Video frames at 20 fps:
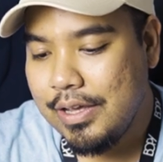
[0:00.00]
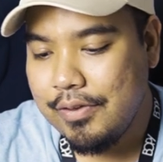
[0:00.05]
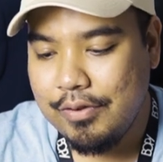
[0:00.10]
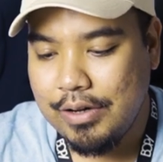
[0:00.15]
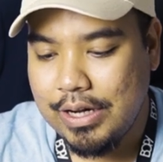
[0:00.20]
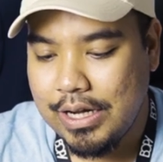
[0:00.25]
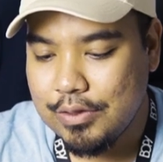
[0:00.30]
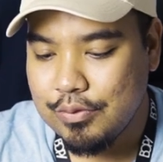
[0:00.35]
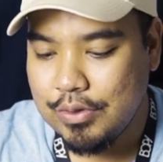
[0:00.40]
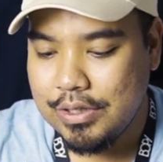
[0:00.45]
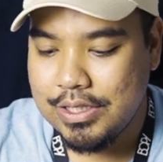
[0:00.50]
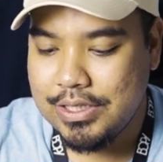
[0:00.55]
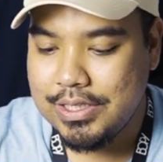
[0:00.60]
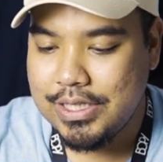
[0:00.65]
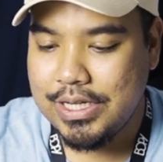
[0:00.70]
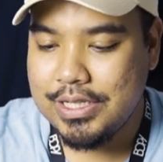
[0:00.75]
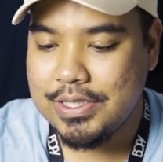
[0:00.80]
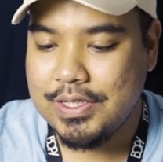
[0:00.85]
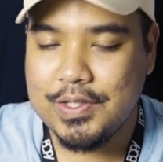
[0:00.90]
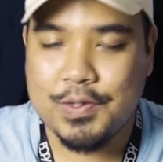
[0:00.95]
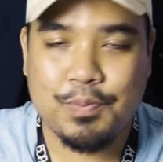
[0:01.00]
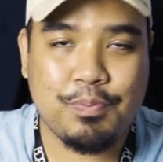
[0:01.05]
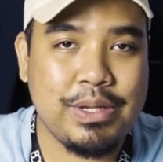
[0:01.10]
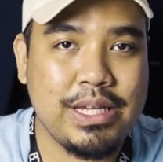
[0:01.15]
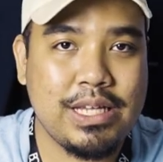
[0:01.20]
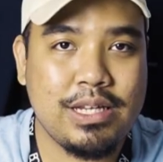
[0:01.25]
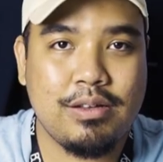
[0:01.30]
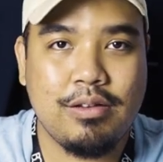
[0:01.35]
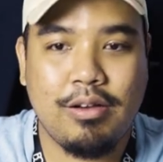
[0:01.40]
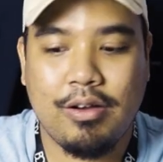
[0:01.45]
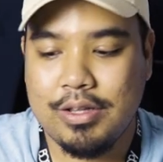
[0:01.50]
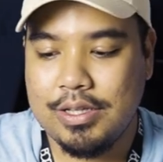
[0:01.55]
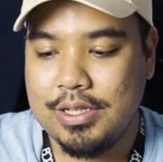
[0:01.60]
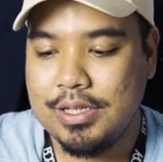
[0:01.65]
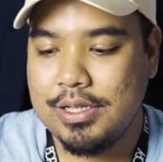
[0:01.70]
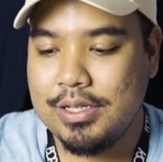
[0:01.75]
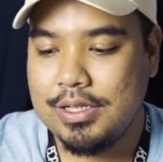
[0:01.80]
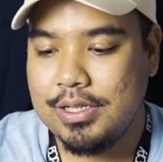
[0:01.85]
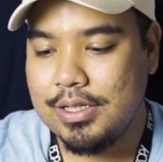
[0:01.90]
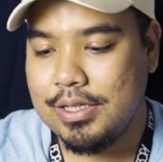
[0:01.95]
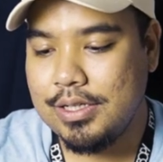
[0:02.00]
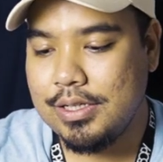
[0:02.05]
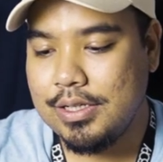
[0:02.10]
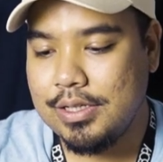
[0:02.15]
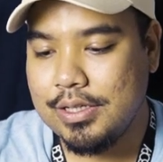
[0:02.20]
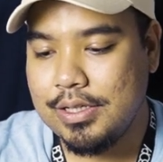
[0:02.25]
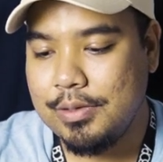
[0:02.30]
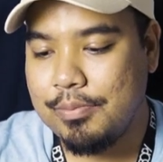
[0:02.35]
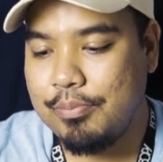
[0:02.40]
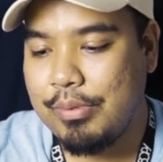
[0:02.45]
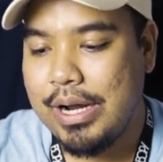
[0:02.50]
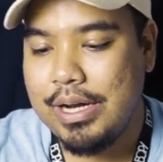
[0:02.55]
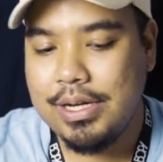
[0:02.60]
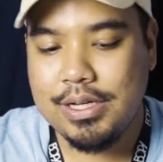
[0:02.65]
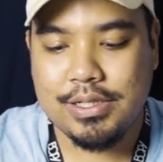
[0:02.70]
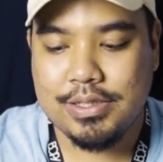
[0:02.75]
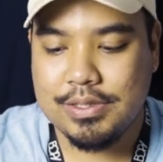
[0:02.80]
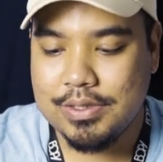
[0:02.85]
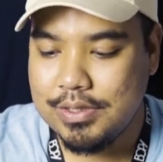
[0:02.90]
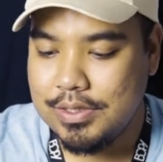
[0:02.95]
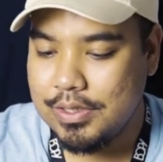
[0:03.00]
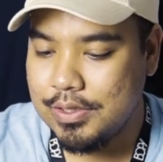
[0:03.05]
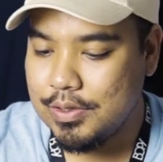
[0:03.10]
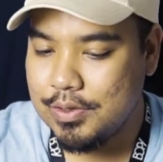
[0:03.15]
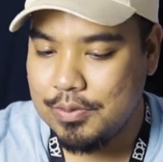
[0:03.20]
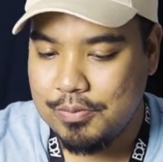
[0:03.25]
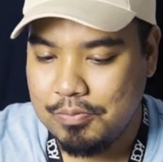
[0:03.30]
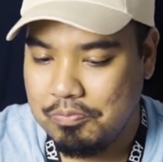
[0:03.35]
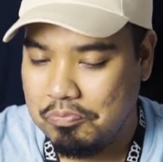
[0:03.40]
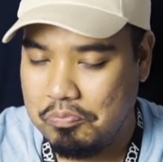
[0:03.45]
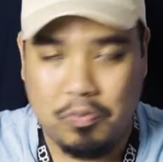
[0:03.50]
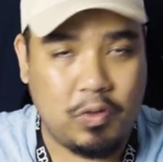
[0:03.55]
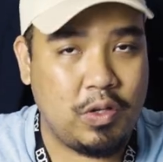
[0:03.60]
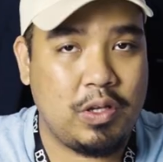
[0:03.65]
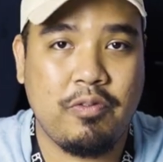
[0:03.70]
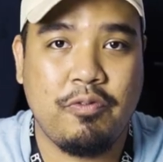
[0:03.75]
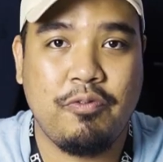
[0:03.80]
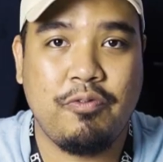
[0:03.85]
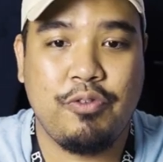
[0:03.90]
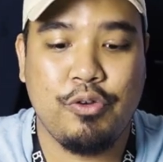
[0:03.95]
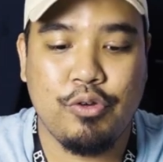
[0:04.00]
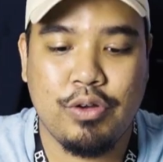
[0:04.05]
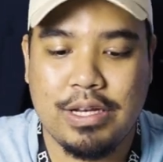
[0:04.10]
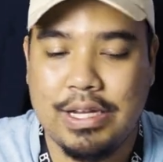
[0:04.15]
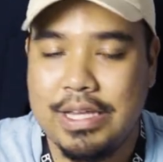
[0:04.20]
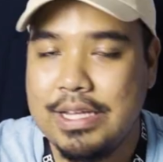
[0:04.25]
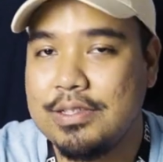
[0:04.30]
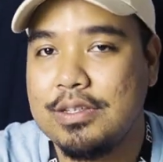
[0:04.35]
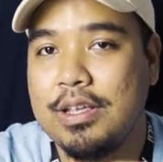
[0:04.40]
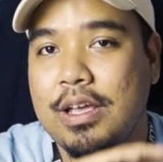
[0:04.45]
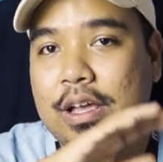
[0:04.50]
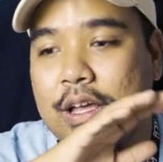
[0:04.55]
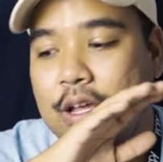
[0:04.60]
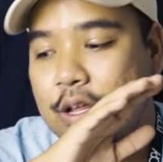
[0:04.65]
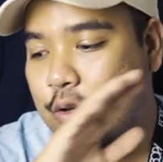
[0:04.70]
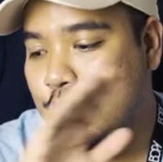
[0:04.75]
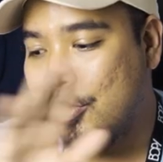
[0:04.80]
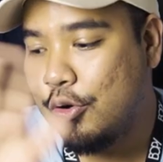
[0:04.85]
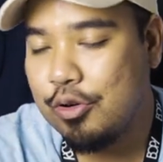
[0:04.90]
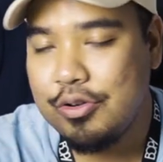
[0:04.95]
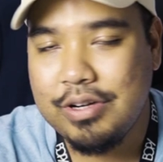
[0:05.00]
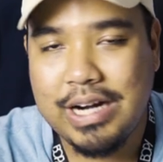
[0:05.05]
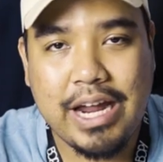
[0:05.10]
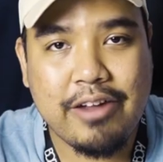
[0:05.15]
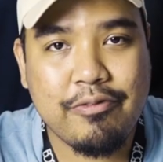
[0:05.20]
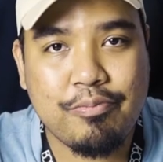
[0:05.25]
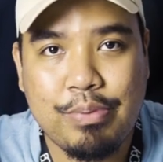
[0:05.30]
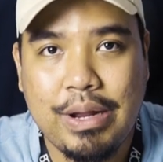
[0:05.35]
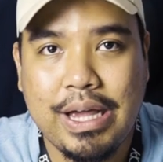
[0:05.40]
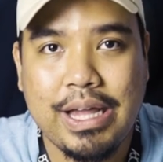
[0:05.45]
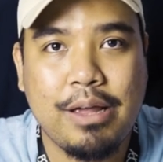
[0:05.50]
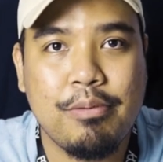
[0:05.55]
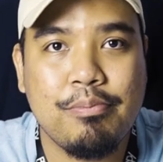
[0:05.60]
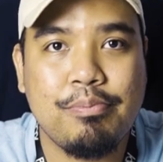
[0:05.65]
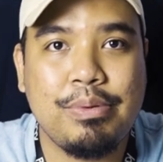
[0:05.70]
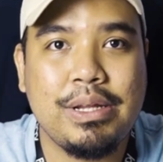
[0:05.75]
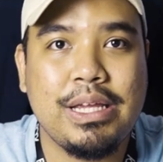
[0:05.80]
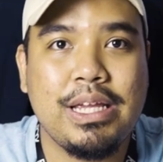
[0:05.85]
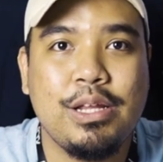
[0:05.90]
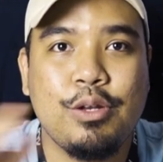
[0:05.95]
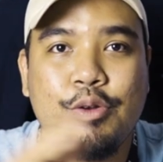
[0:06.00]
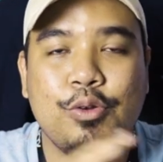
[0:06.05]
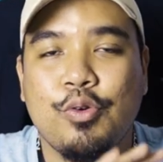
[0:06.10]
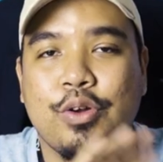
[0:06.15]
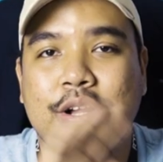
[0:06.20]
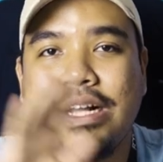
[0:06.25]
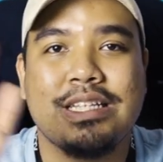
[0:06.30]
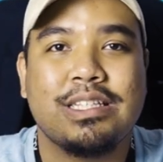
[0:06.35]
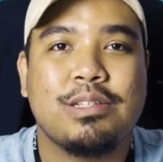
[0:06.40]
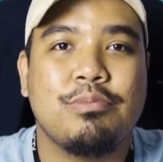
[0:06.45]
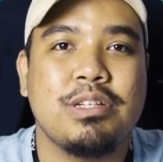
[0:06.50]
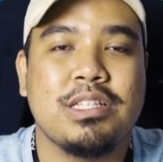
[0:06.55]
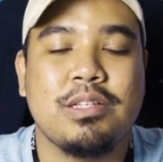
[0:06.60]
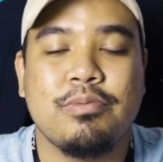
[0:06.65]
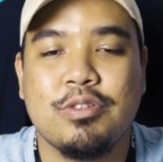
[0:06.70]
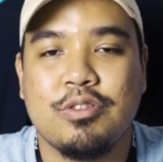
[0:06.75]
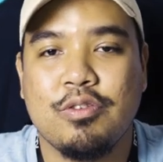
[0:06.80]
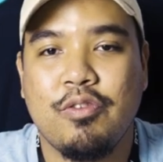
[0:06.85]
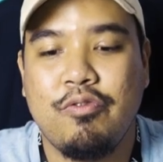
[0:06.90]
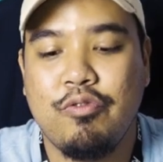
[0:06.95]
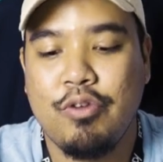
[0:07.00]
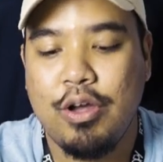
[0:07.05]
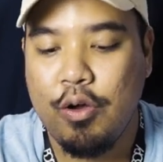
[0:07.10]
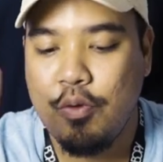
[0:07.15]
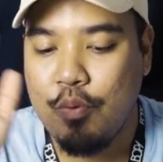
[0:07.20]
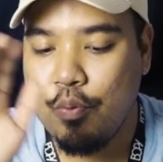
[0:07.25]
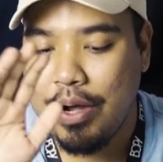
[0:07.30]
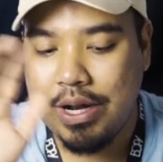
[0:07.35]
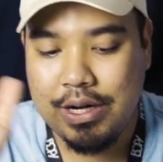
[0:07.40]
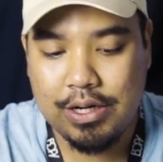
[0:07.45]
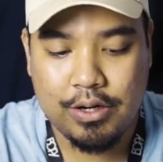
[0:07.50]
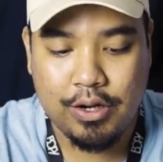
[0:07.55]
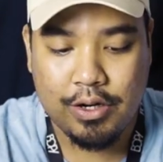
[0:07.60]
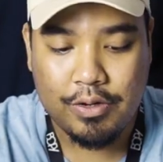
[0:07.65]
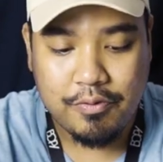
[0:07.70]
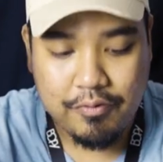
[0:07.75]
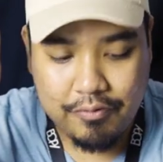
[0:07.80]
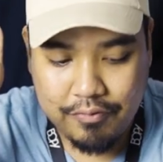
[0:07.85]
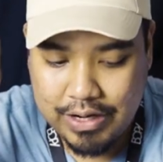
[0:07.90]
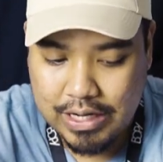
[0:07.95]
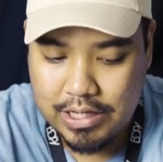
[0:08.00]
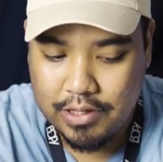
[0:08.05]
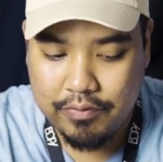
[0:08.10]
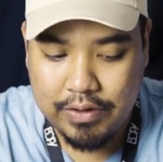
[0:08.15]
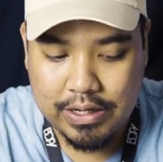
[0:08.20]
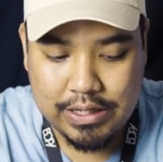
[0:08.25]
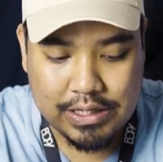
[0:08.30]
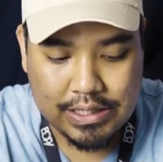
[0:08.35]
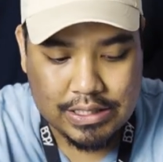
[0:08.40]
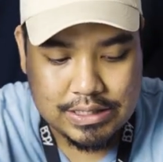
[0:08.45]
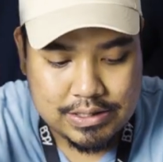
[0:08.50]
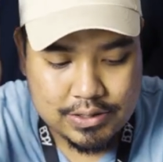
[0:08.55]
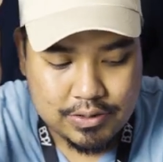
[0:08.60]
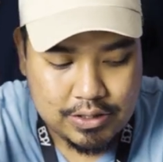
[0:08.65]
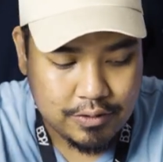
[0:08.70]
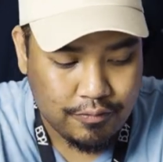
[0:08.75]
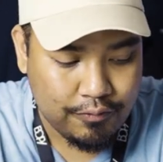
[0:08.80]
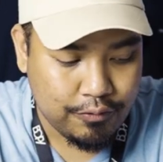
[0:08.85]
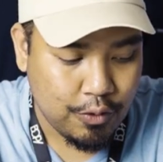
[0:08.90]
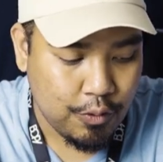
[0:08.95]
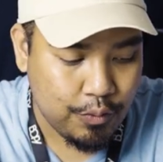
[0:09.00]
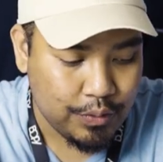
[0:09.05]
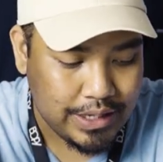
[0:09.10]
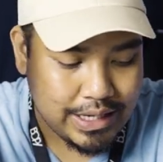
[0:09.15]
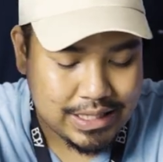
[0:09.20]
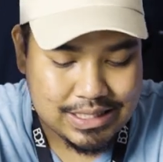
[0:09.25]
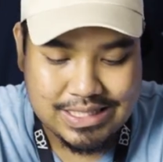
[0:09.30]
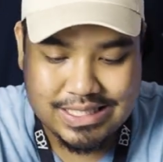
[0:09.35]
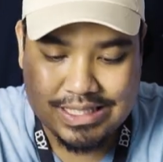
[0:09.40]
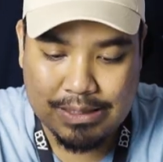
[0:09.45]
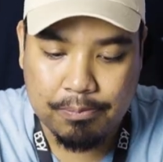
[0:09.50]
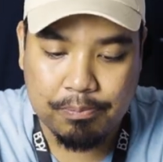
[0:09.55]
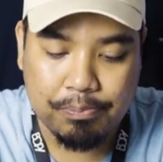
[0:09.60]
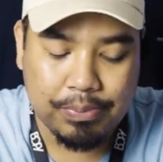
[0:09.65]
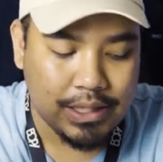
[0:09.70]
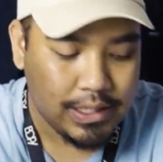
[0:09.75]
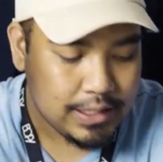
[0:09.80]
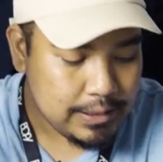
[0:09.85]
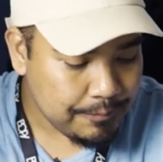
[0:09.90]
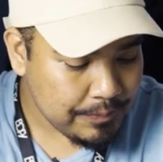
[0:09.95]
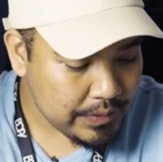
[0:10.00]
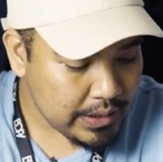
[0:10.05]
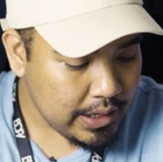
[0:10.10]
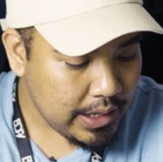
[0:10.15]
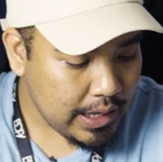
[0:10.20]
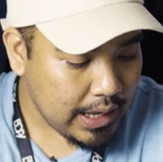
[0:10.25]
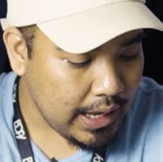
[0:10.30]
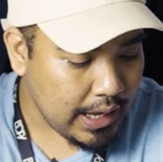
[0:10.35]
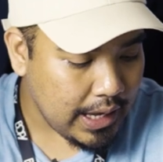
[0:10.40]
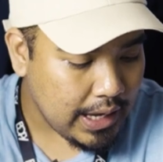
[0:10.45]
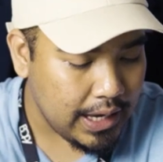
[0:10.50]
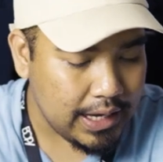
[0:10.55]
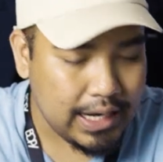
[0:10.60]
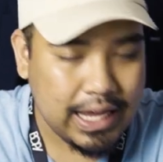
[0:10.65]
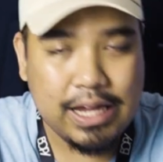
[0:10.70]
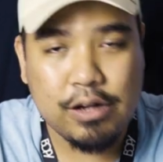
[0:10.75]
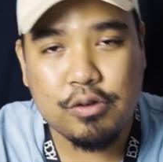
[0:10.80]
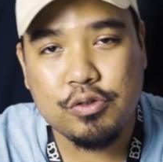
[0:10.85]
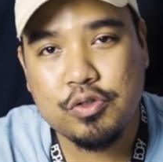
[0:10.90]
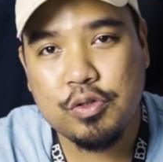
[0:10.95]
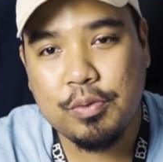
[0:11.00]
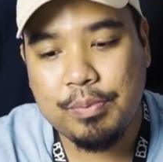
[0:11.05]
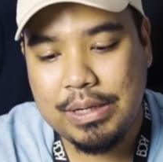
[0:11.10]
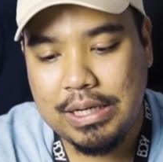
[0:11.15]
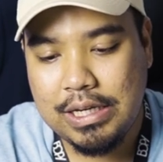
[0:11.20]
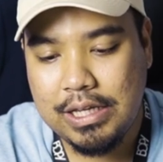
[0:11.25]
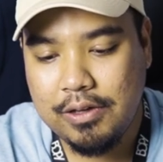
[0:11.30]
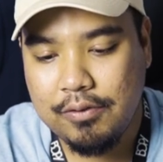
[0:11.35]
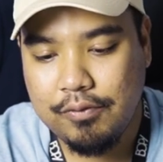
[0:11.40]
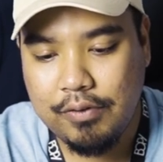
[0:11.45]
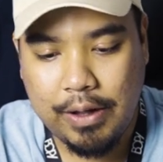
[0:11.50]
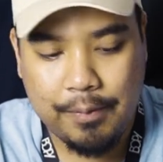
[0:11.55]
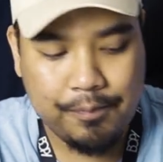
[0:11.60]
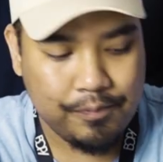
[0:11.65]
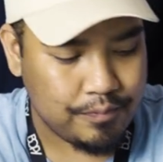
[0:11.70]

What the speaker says: If you guys want to change the speed or the brightness, just few clicks. No drive, plug and play, no customizable software or whatnot. Very, very straightforward and simple. And I also believe